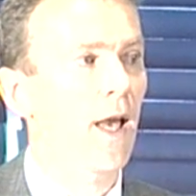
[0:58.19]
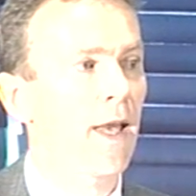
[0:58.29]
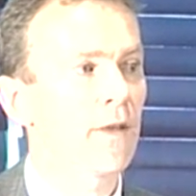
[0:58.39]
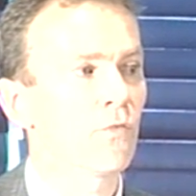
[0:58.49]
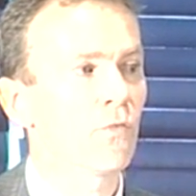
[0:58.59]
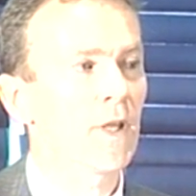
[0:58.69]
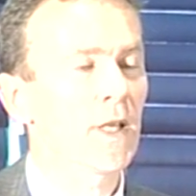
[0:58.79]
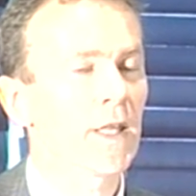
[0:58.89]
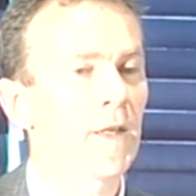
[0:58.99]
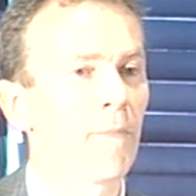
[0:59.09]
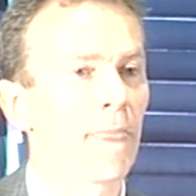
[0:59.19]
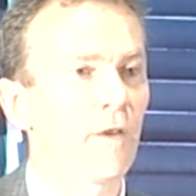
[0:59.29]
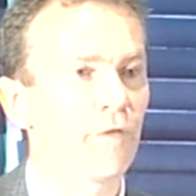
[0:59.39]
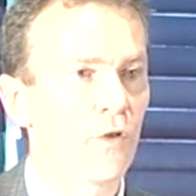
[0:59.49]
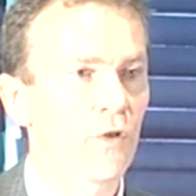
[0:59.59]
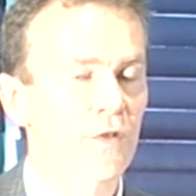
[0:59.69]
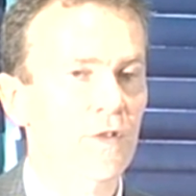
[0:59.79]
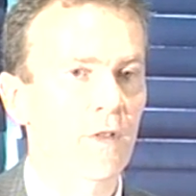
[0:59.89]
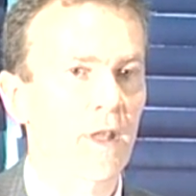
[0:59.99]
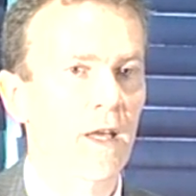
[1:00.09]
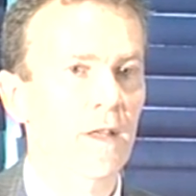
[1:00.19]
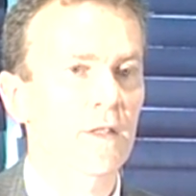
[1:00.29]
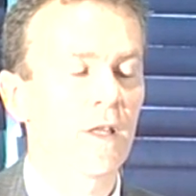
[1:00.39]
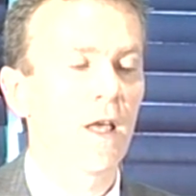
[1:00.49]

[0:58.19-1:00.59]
and really focus on that.